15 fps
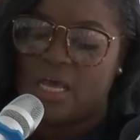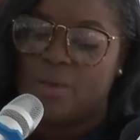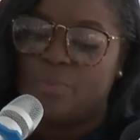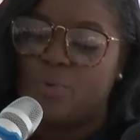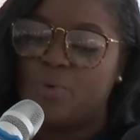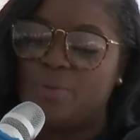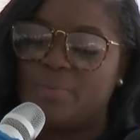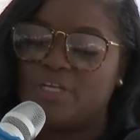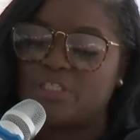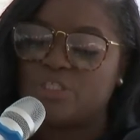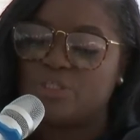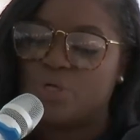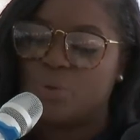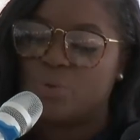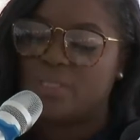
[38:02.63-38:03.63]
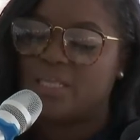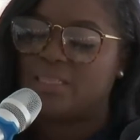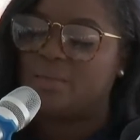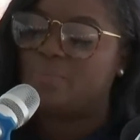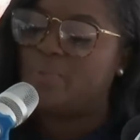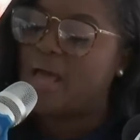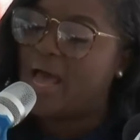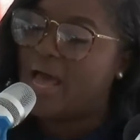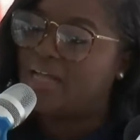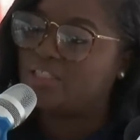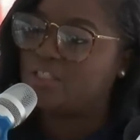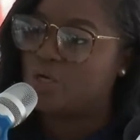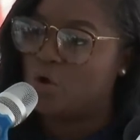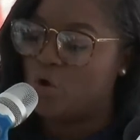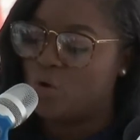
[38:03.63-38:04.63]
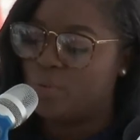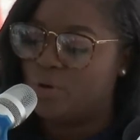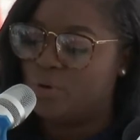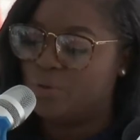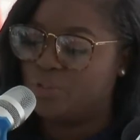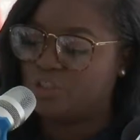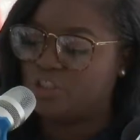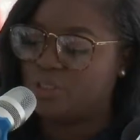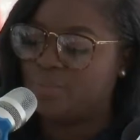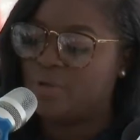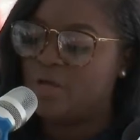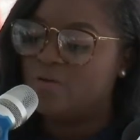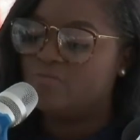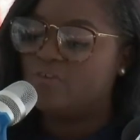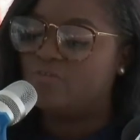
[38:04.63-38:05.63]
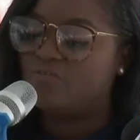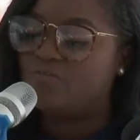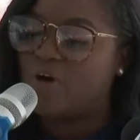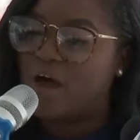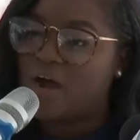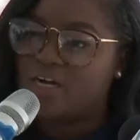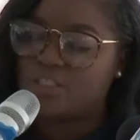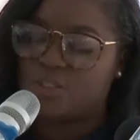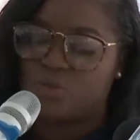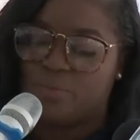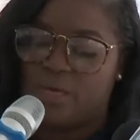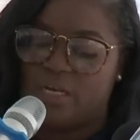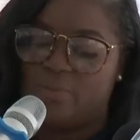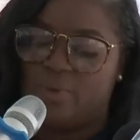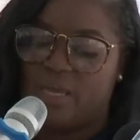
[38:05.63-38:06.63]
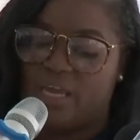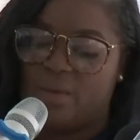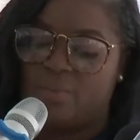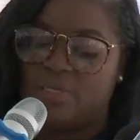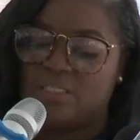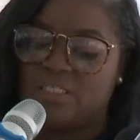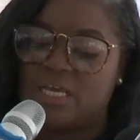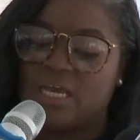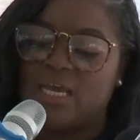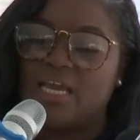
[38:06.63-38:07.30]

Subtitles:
but we must note that the path to home ownership for far too many Bahamians